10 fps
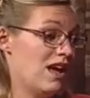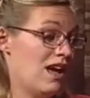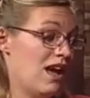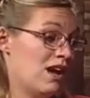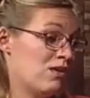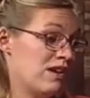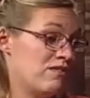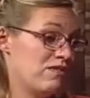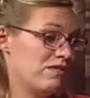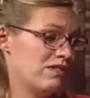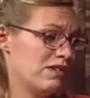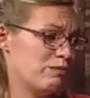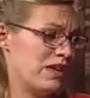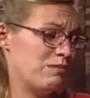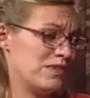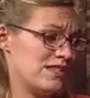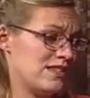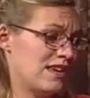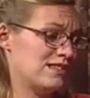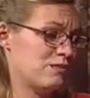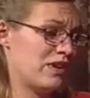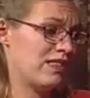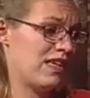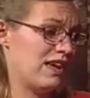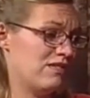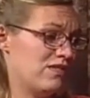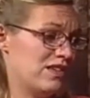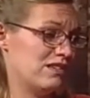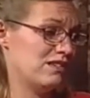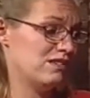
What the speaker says: how I've made mistakes in my life and